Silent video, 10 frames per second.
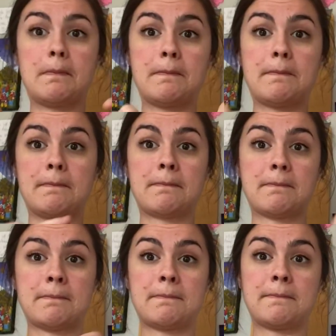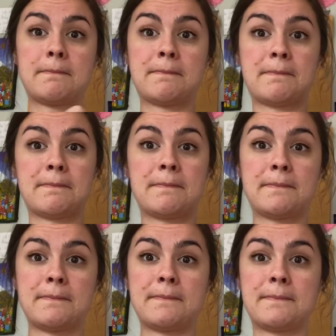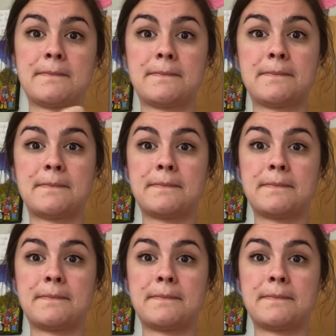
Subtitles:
No one is speaking in this clip.